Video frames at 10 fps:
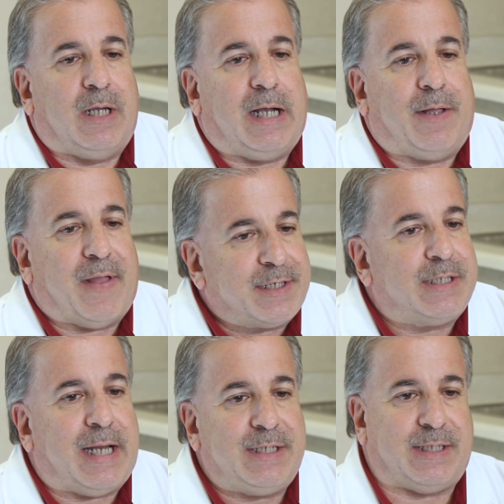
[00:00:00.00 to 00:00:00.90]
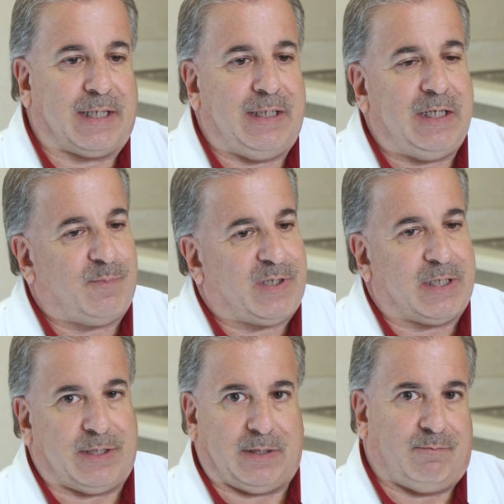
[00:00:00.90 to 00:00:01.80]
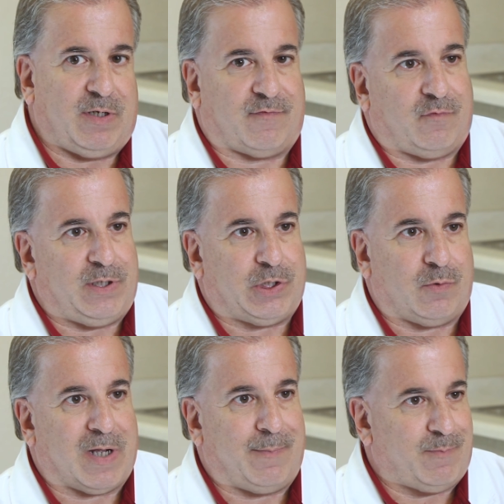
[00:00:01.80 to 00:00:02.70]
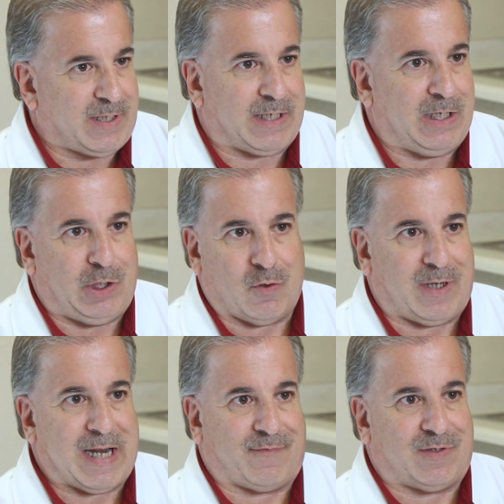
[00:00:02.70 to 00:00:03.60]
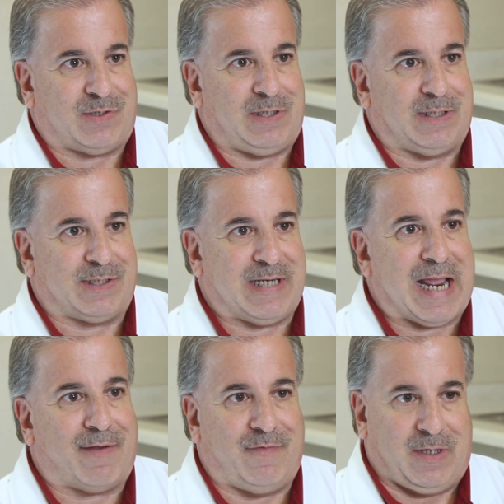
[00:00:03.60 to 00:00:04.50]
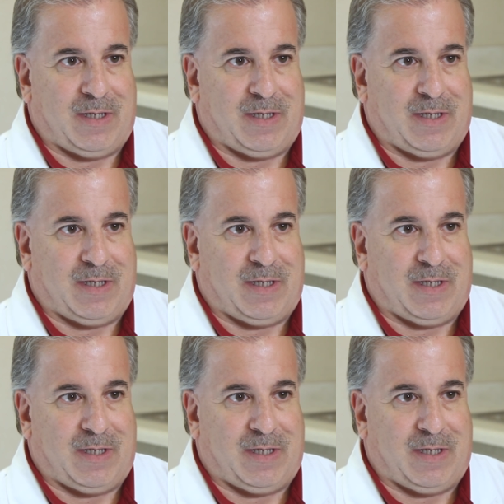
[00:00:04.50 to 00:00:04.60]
That's a nice technique because it frees you up. Again, you only have to see the staff